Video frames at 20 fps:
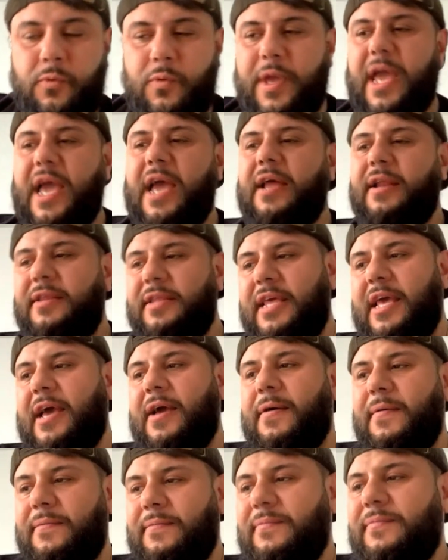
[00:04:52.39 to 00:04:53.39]
it was we one had, of those.
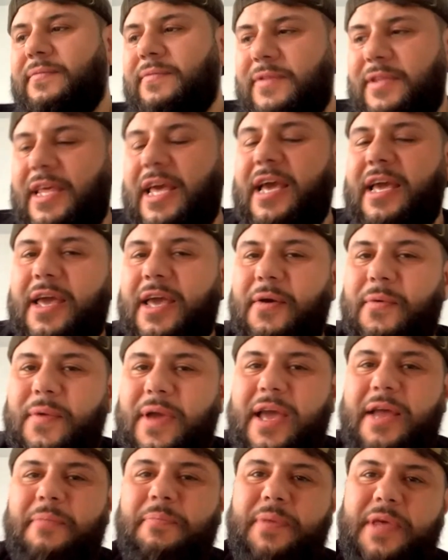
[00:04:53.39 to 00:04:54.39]
Yeah, gotcha. yeah, yeah. We
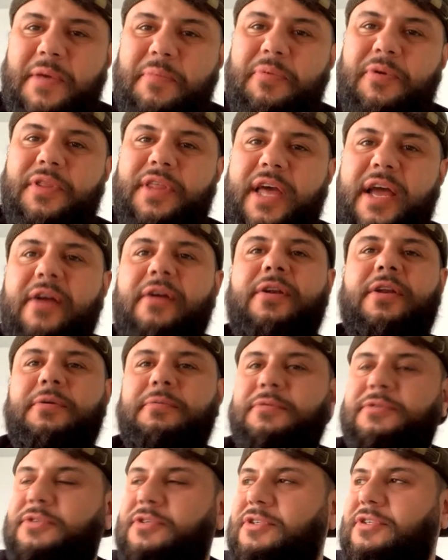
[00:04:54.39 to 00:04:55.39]
had people there, and it
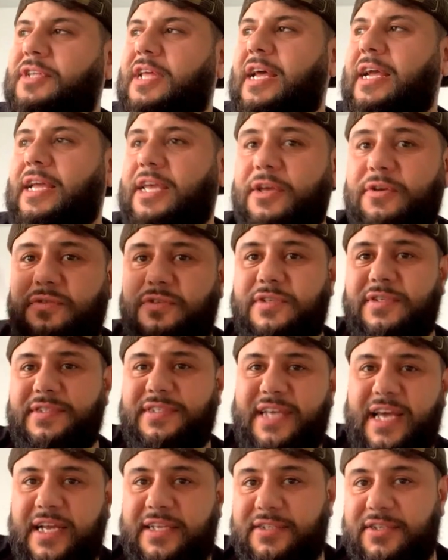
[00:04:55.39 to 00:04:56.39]
was just like, Houston,
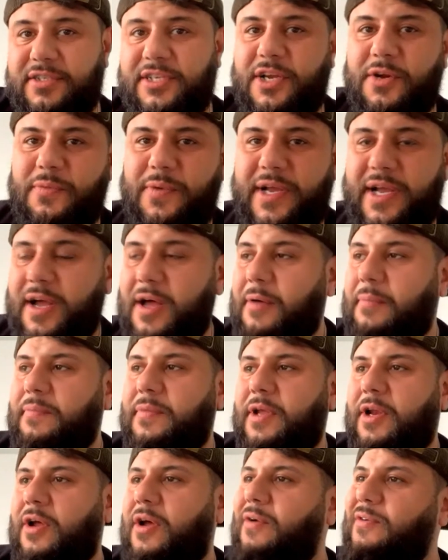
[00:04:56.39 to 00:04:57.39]
Texas, here we come.
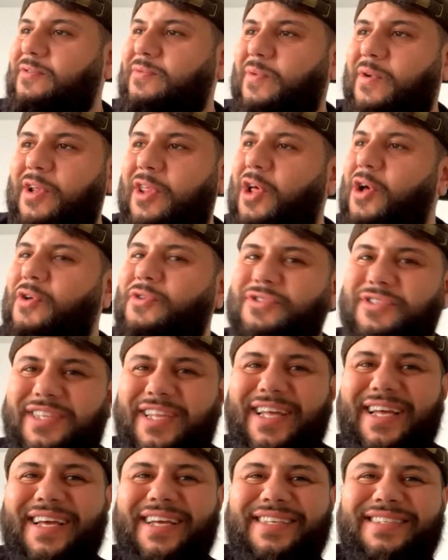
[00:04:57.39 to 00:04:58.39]
You know, it was one of those
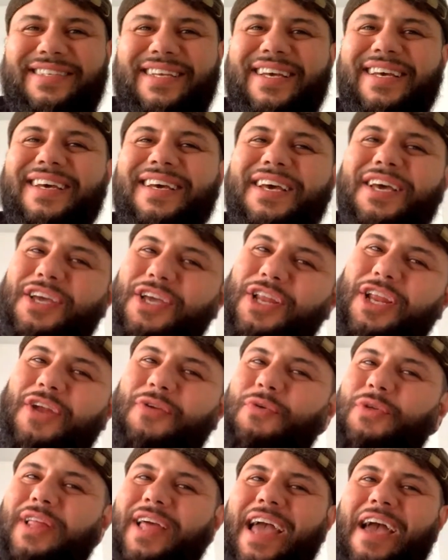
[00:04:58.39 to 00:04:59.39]
things. You
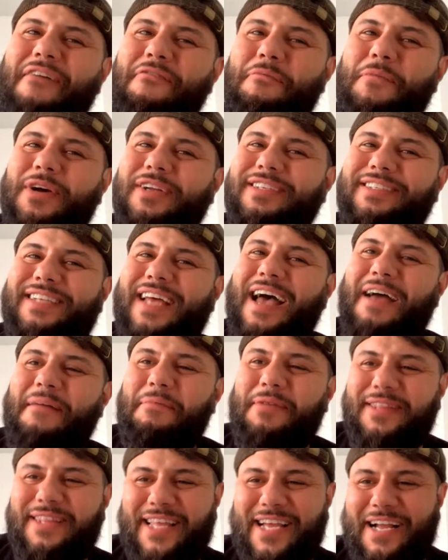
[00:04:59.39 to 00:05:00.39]
didn't really dream, have much right? time
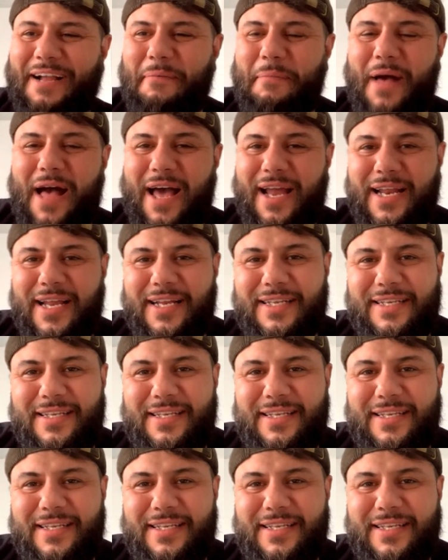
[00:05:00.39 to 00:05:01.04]
to think about it,